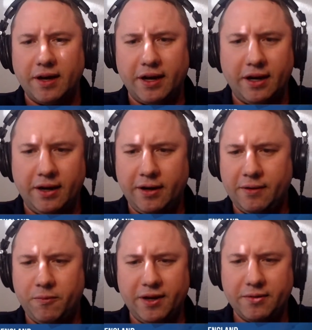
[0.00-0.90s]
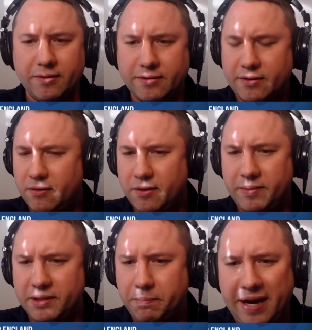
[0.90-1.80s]
And whether it's going to be
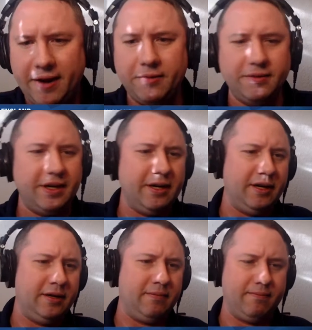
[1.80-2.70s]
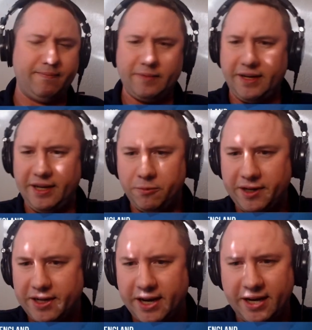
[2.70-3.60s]
the pound yen, Kiwi
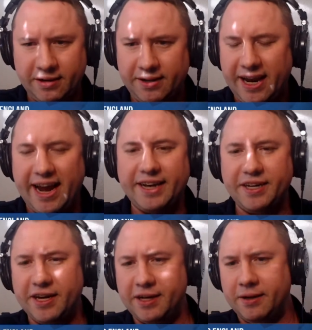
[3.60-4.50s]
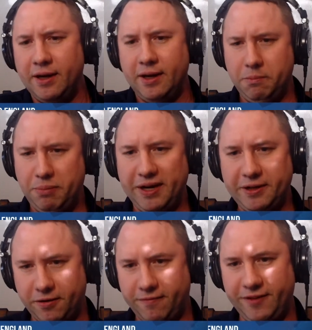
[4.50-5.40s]
yen, C A D yen, pick
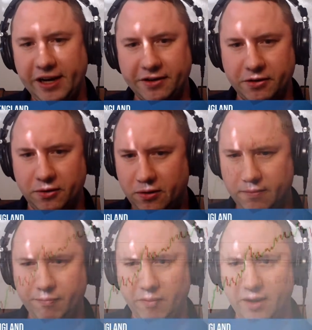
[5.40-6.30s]
your vehicle.